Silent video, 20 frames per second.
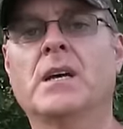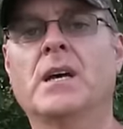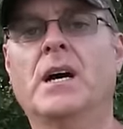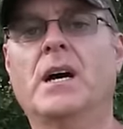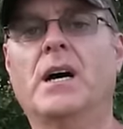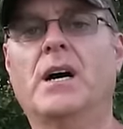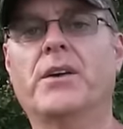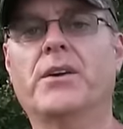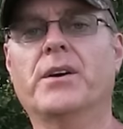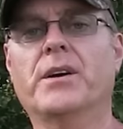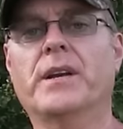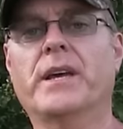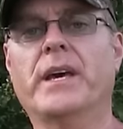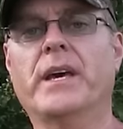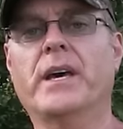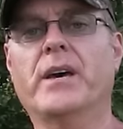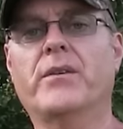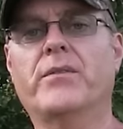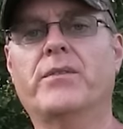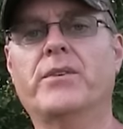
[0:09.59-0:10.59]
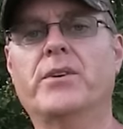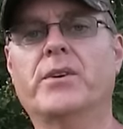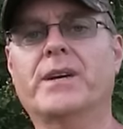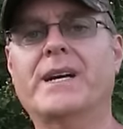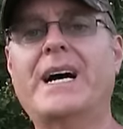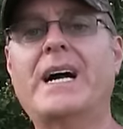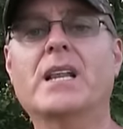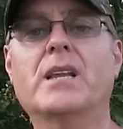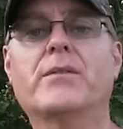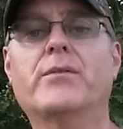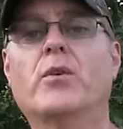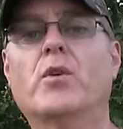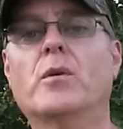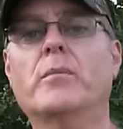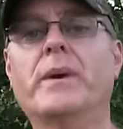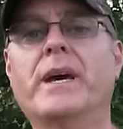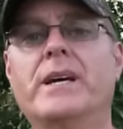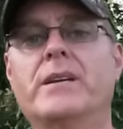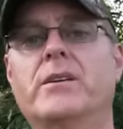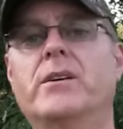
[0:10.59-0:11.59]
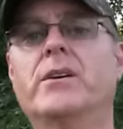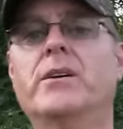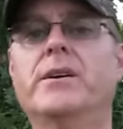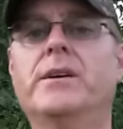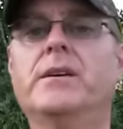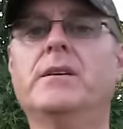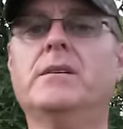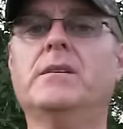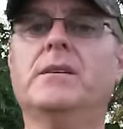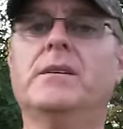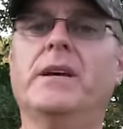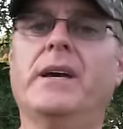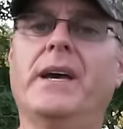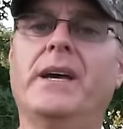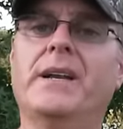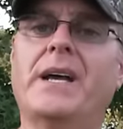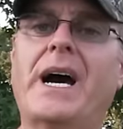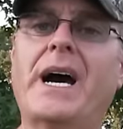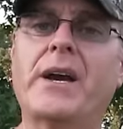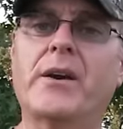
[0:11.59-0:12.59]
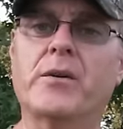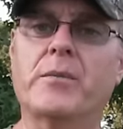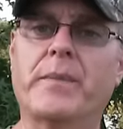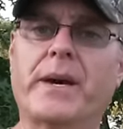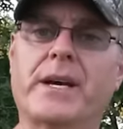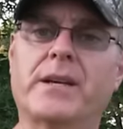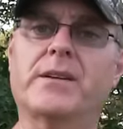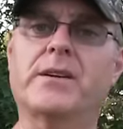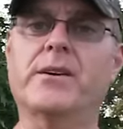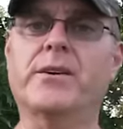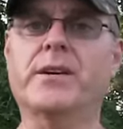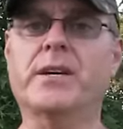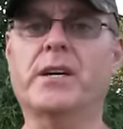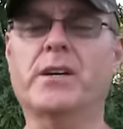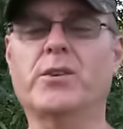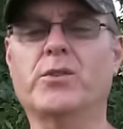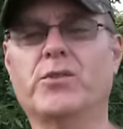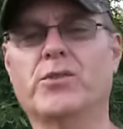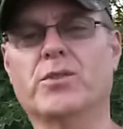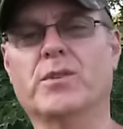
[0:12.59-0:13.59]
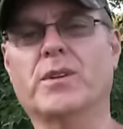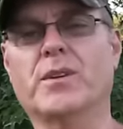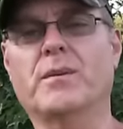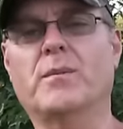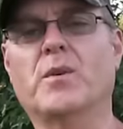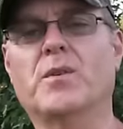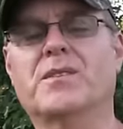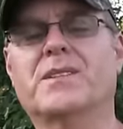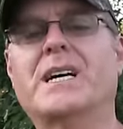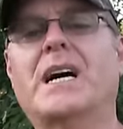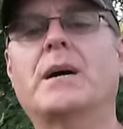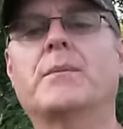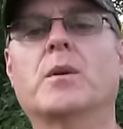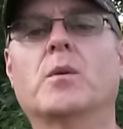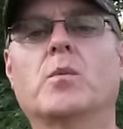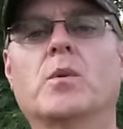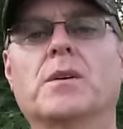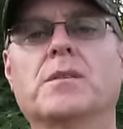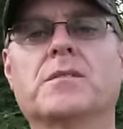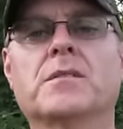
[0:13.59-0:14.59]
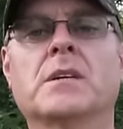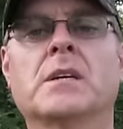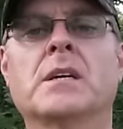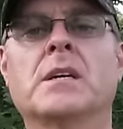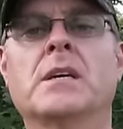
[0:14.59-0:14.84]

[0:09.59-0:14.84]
Uh, you're going to have your coliform bacteria and iron bacteria, usually the most common ones.